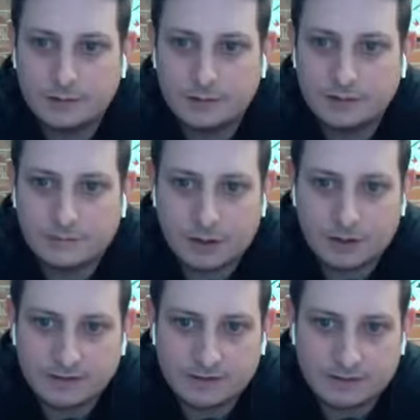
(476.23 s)
as far
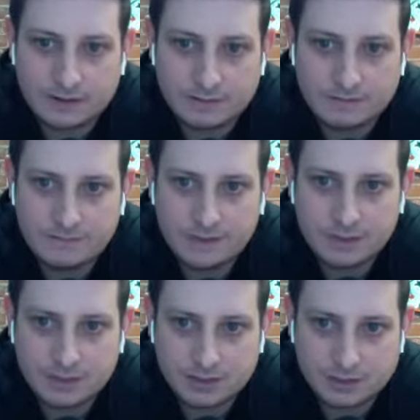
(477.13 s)
as their fee
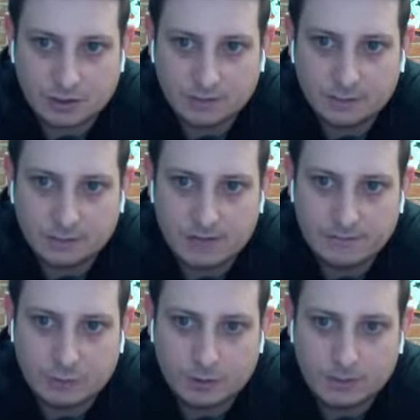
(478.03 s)
structure on the
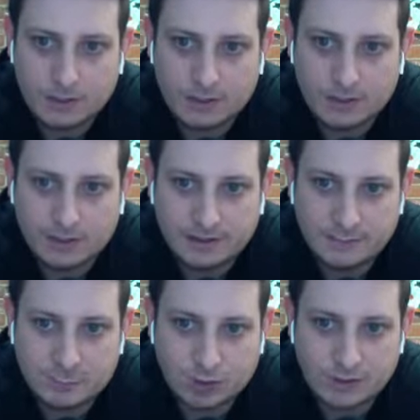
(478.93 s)
platform it's
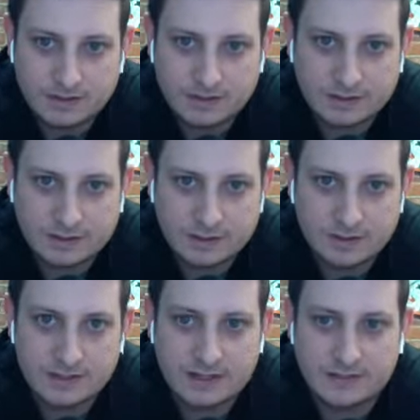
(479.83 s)
important to
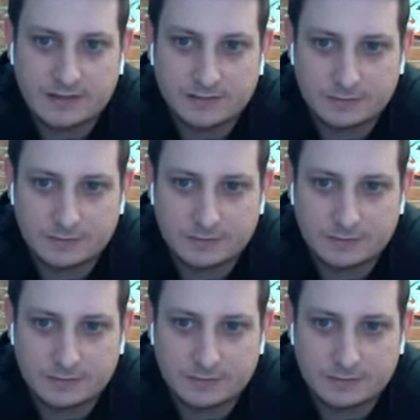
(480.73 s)
understand the difference